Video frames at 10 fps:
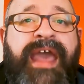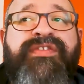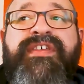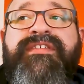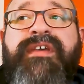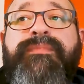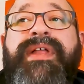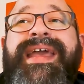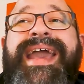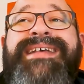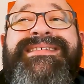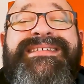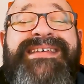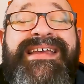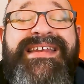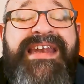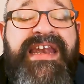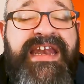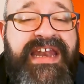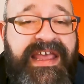And this can play a
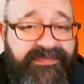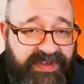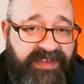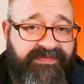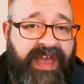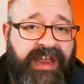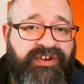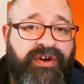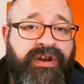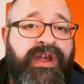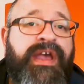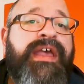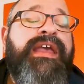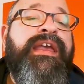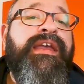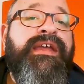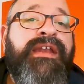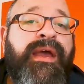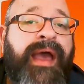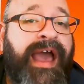significant factor
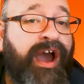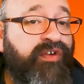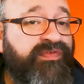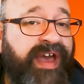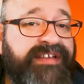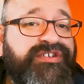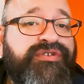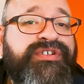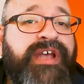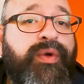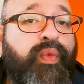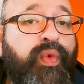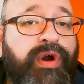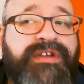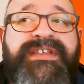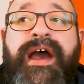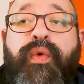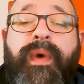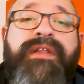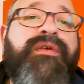in how fast your site works,
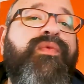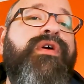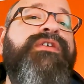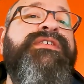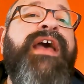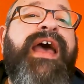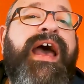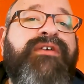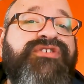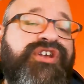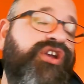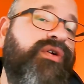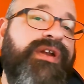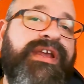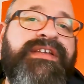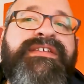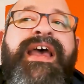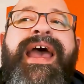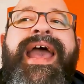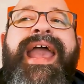how well it works, how secure it
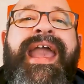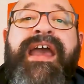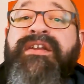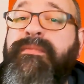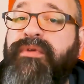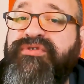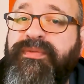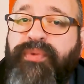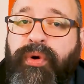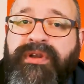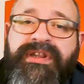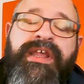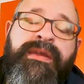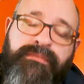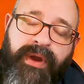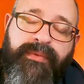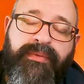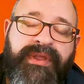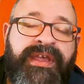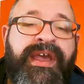is, and most importantly,
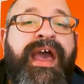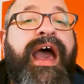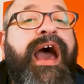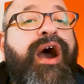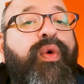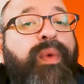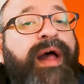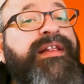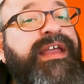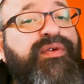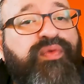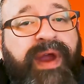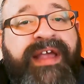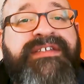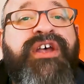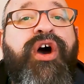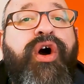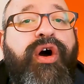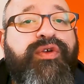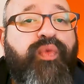probably how well it ranks
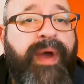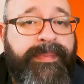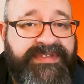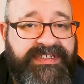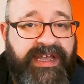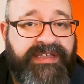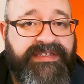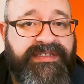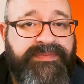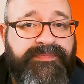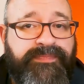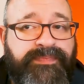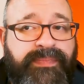on websites.